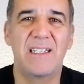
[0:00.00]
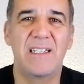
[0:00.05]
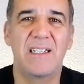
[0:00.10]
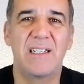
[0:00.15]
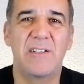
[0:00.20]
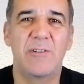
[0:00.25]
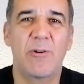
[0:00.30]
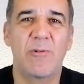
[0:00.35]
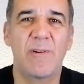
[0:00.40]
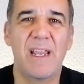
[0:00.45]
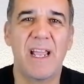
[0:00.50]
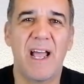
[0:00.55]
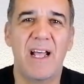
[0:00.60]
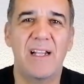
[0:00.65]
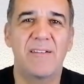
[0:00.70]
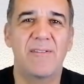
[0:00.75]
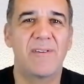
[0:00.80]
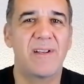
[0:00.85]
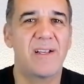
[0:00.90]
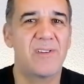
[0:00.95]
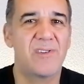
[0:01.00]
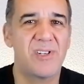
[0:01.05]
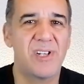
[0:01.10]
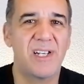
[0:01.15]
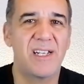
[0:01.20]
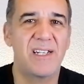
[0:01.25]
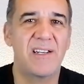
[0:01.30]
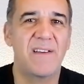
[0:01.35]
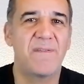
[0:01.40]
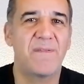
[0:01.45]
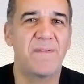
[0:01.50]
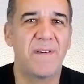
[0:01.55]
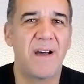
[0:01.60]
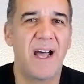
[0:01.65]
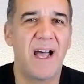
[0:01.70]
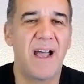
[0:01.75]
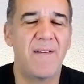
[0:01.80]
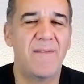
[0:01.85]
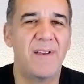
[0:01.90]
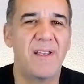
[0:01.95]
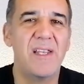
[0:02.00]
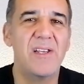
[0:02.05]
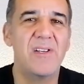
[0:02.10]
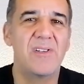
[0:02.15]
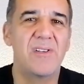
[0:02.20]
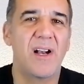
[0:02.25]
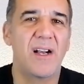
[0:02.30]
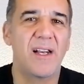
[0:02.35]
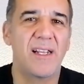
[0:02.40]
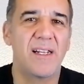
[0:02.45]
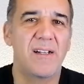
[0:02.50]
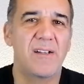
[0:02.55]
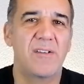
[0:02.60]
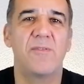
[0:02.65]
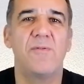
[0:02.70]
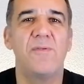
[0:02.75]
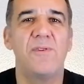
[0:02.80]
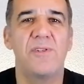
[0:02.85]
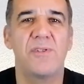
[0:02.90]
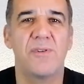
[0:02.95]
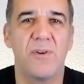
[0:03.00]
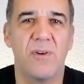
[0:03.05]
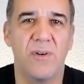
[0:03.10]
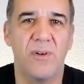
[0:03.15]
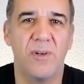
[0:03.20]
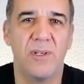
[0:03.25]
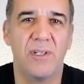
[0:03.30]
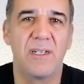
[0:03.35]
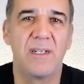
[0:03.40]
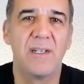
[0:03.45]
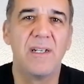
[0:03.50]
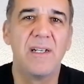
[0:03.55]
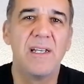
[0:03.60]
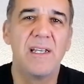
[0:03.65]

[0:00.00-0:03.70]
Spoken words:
365 is a little too short.